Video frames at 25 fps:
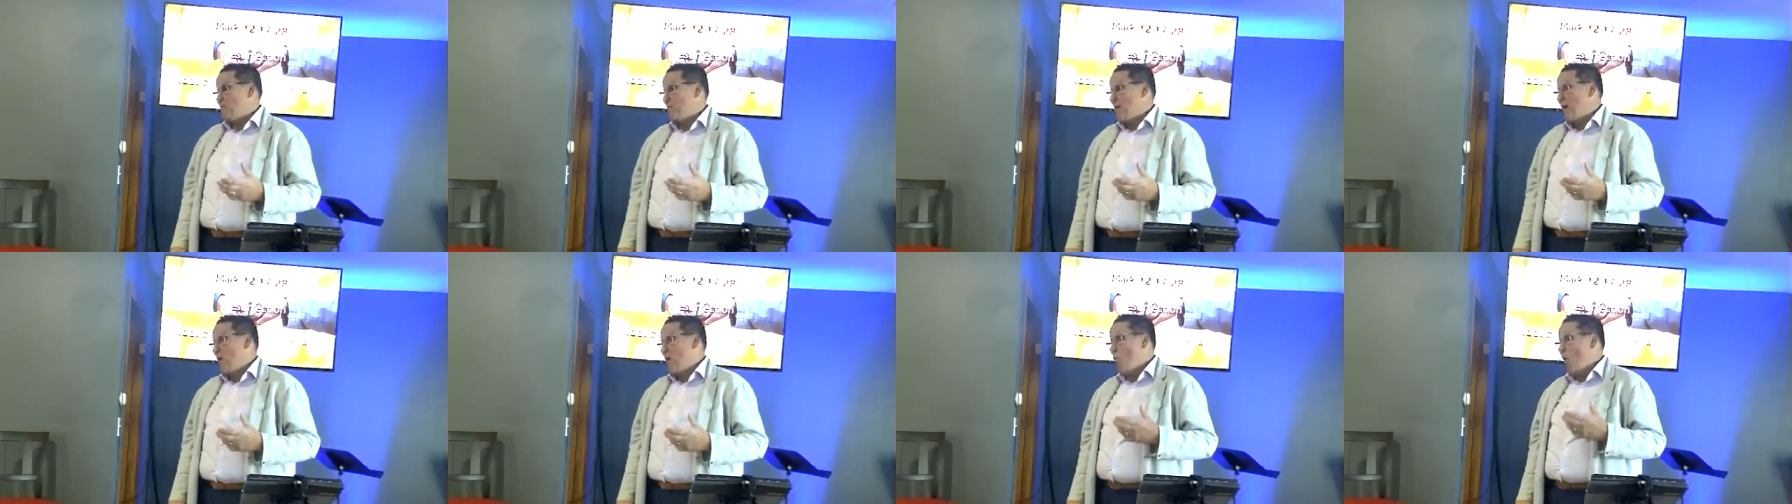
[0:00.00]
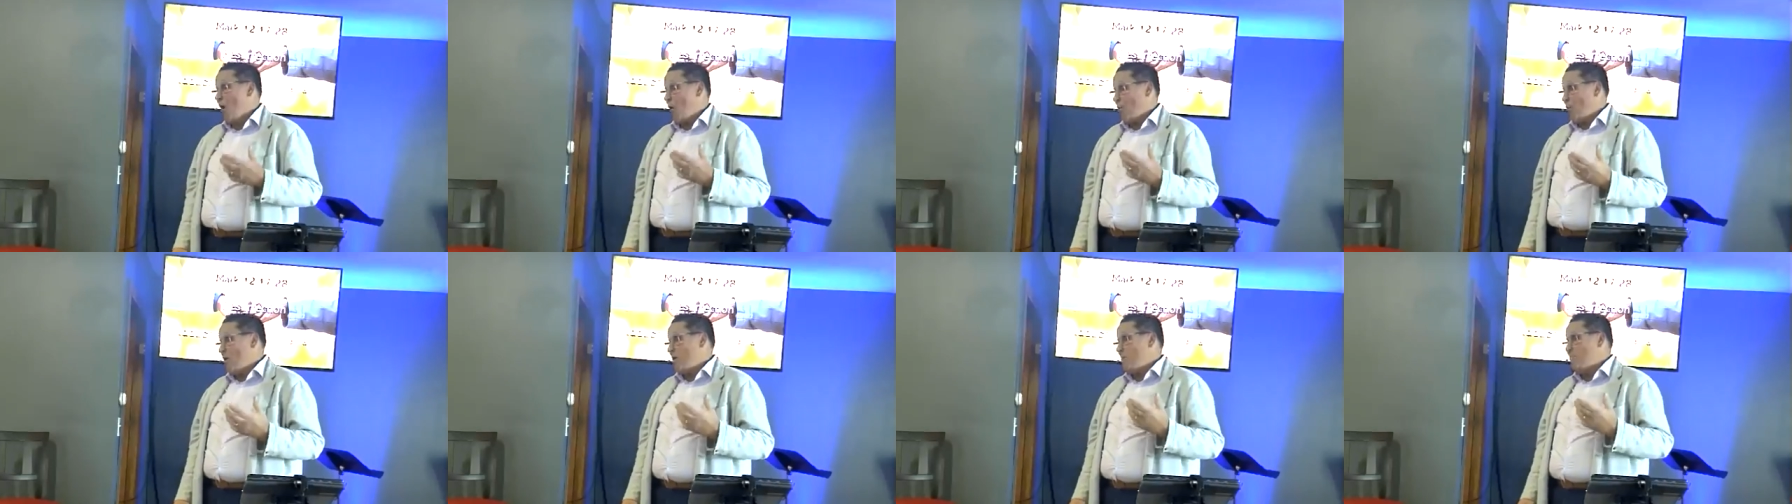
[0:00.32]
about
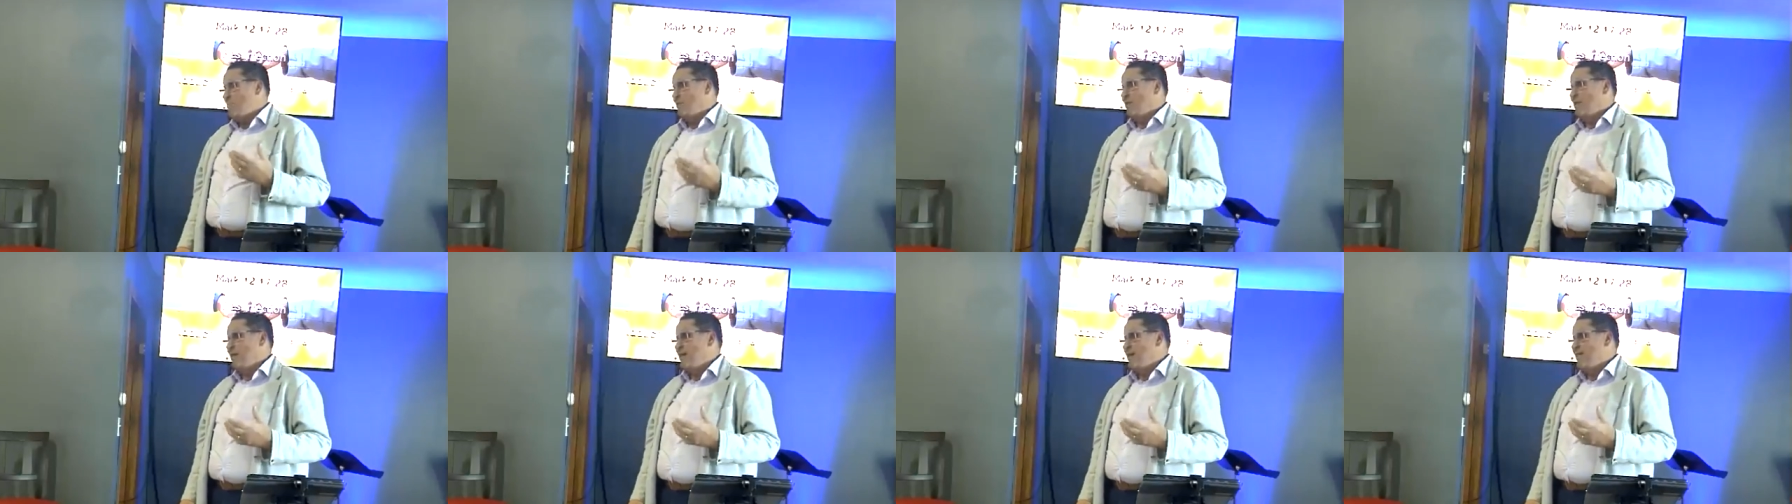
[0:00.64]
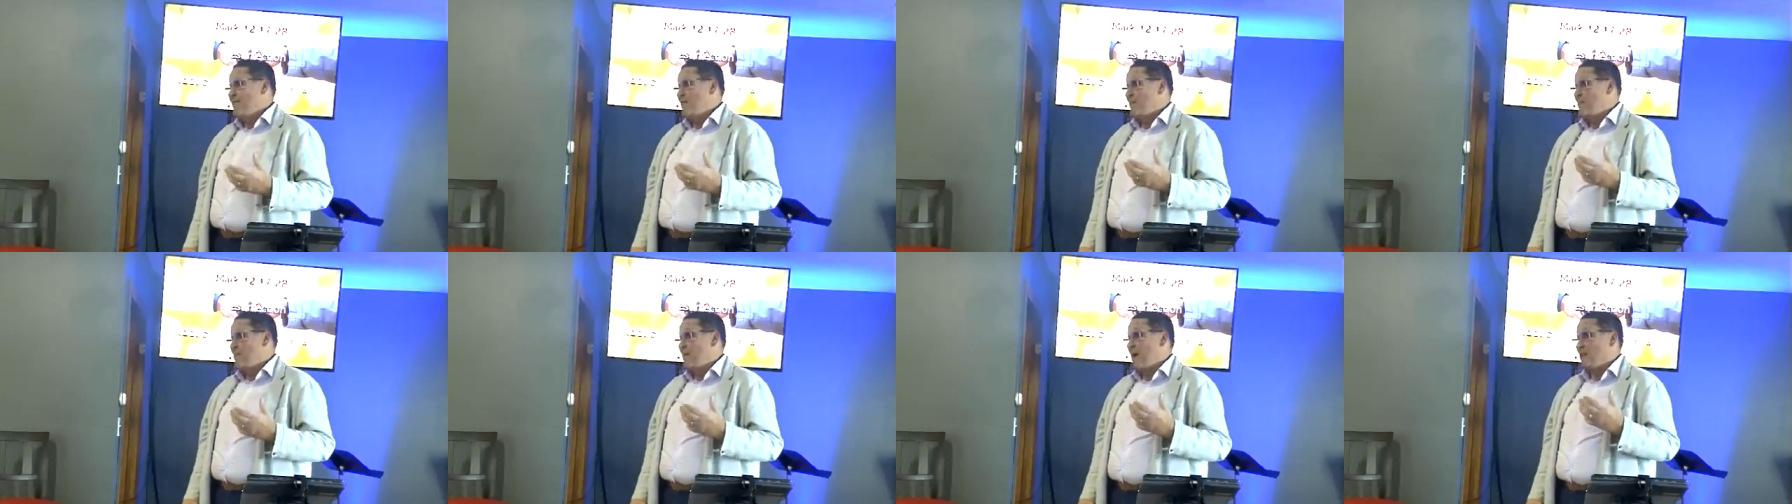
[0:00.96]
what we
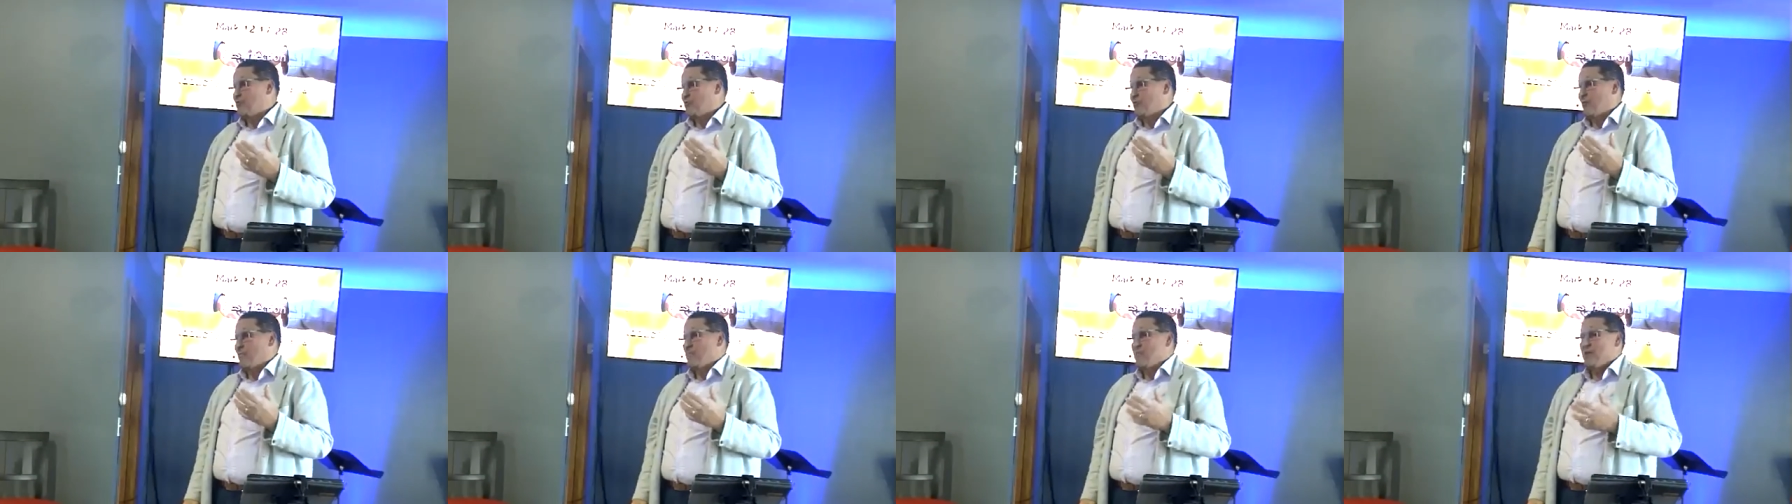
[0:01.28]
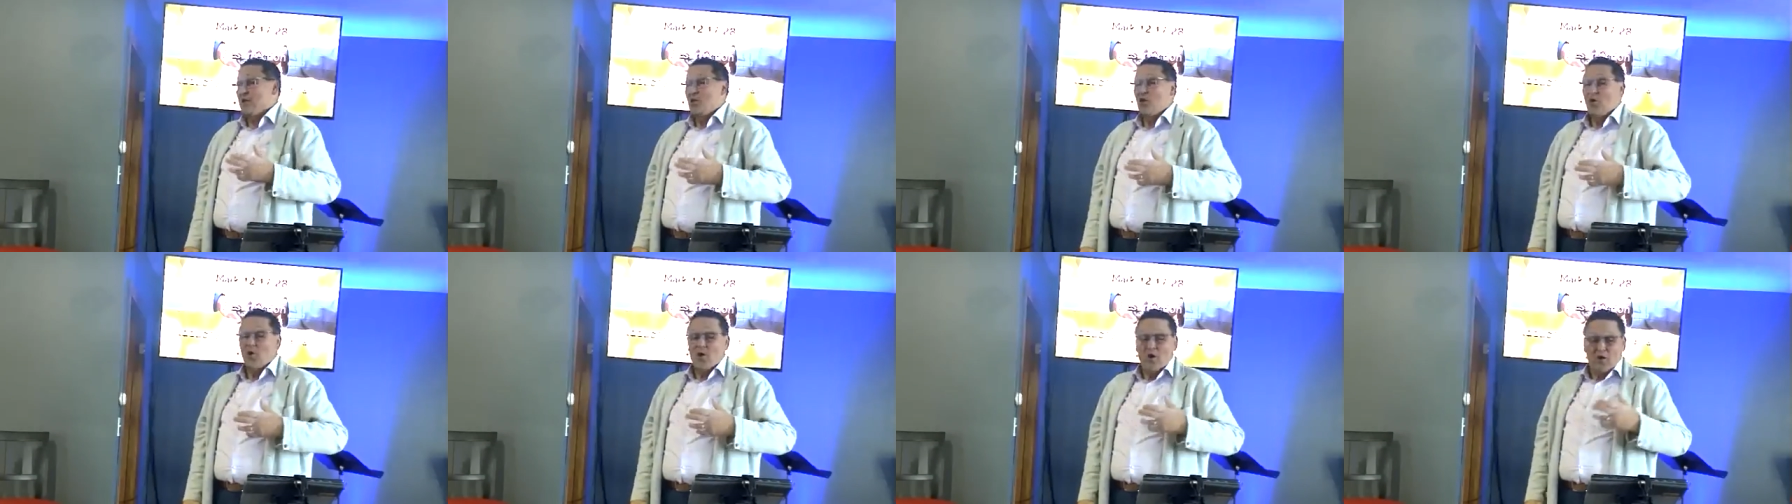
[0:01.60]
believe about
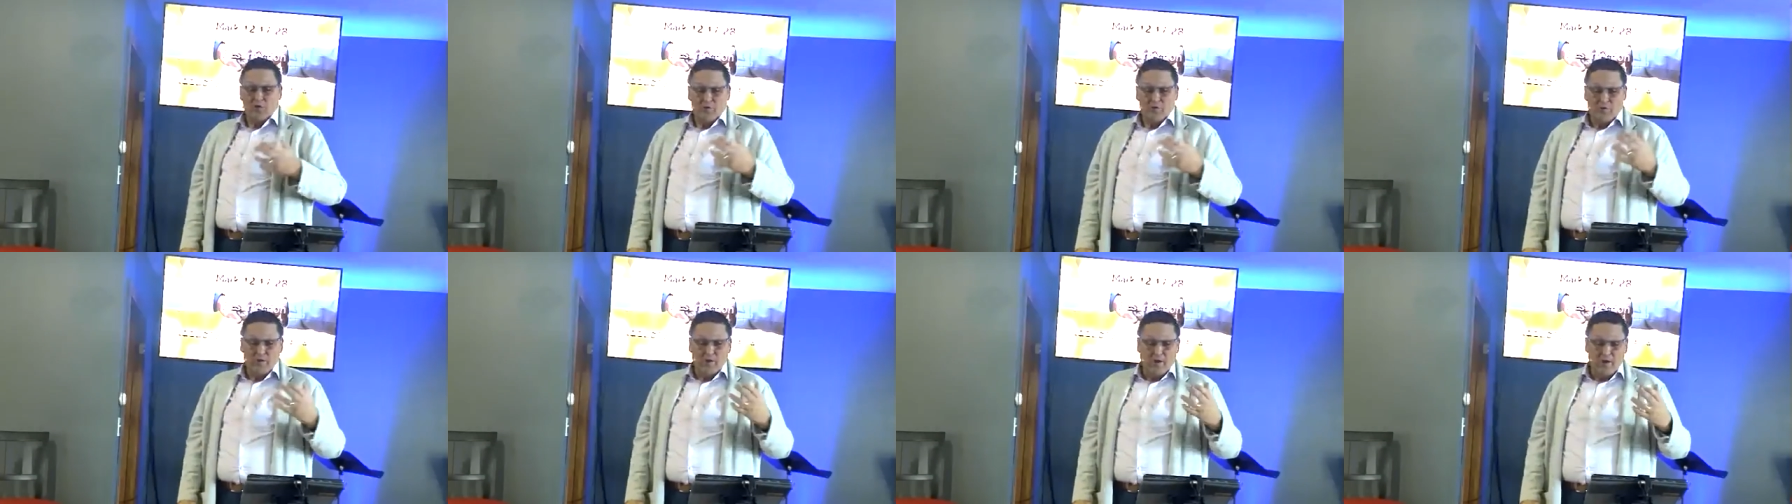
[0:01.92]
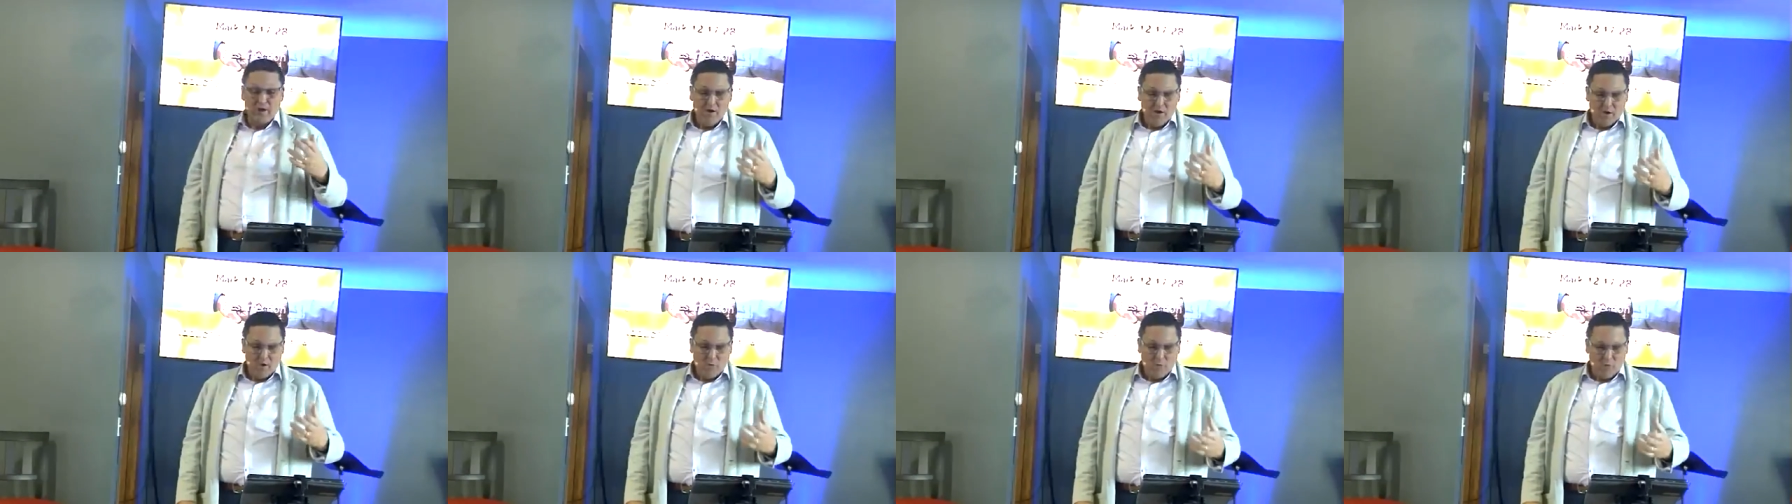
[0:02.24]
something called
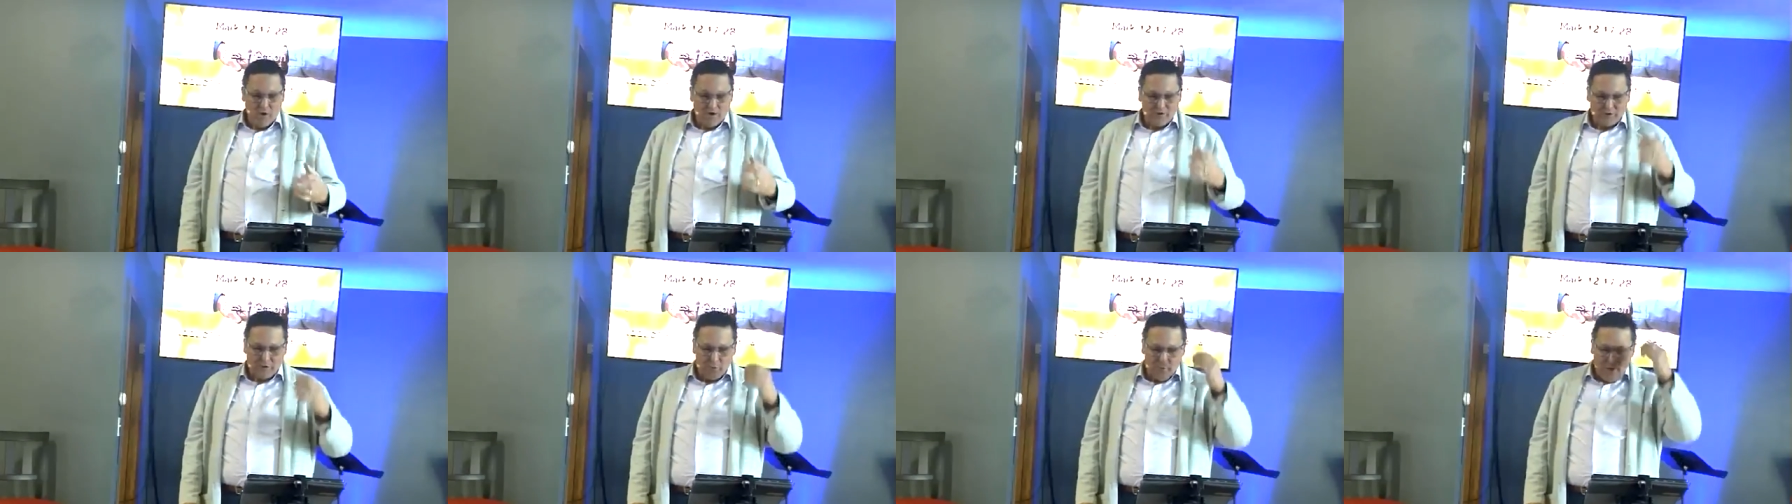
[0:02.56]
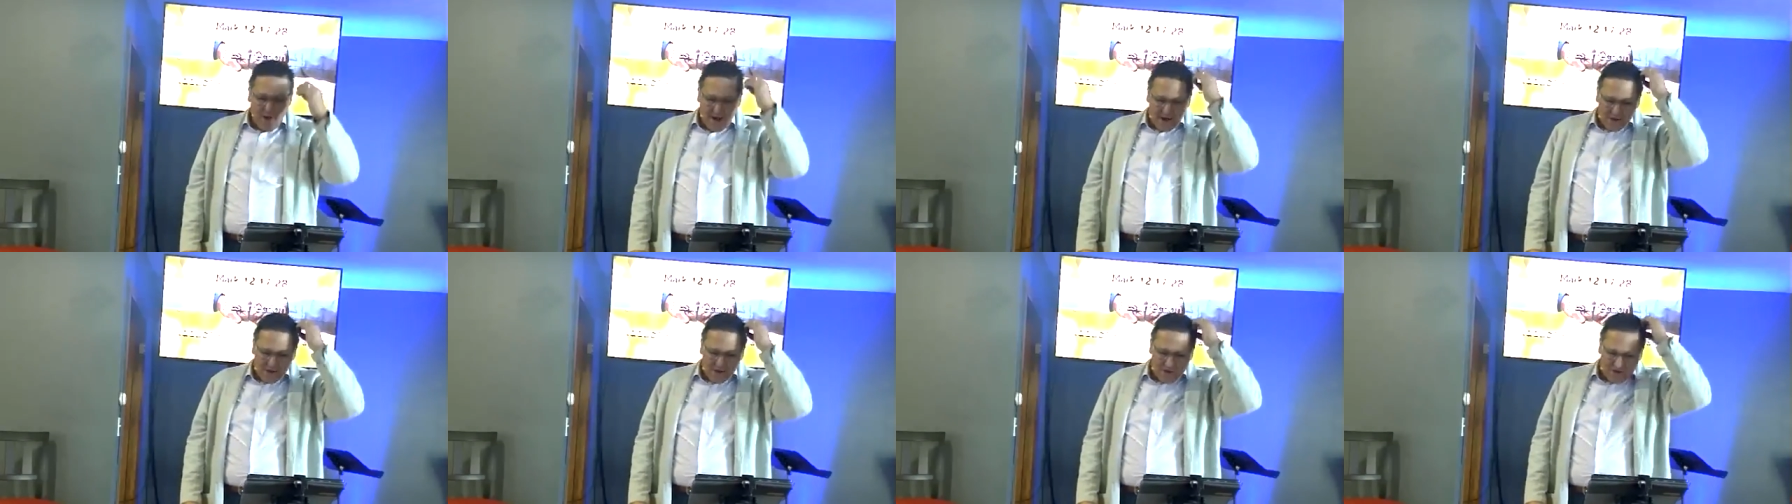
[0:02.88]
the
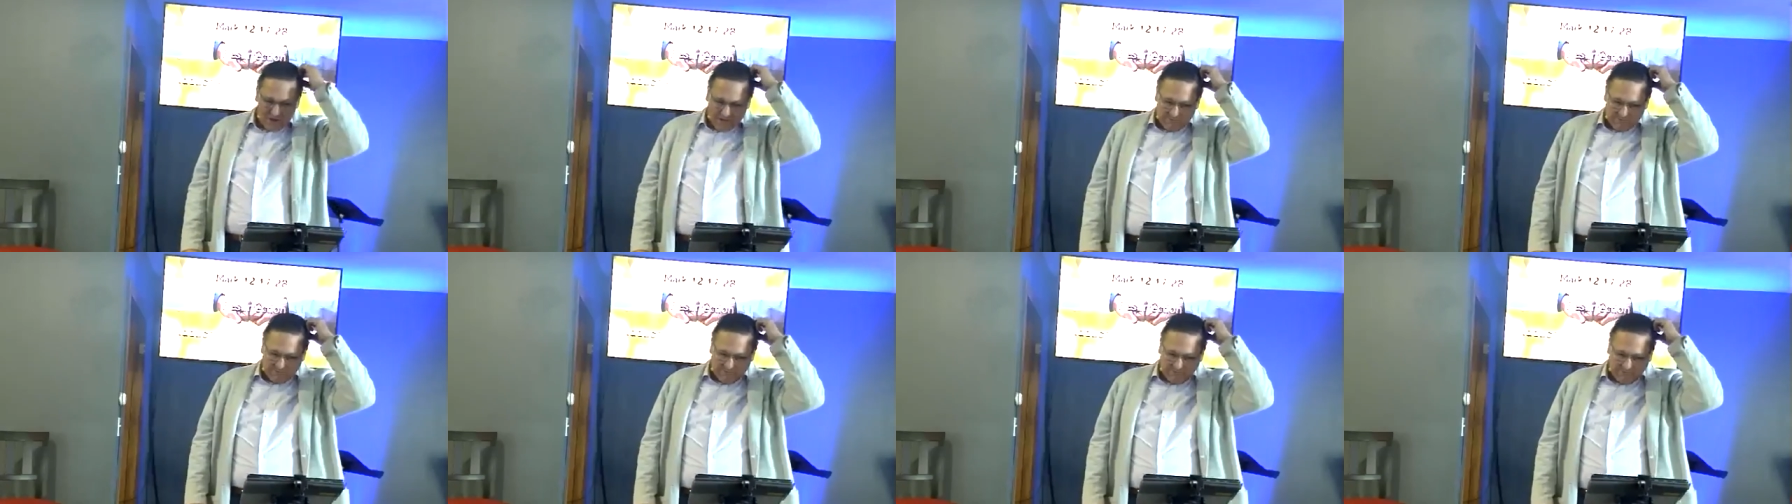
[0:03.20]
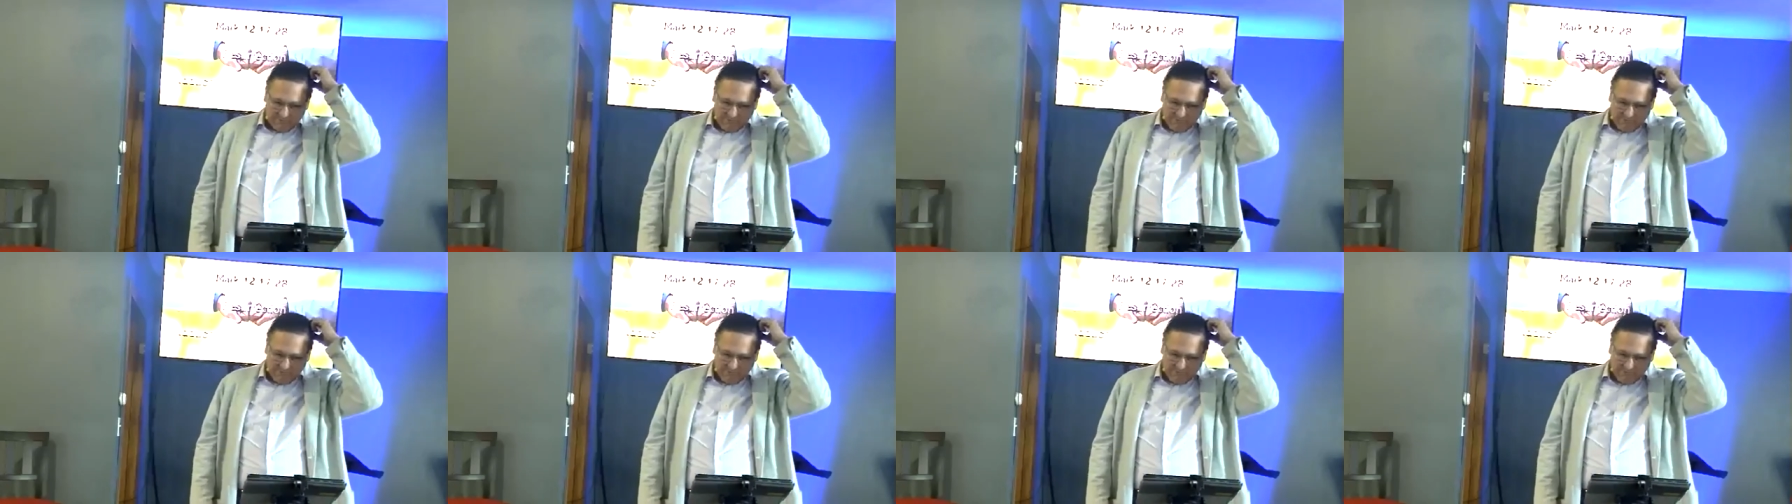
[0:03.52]
resurrection.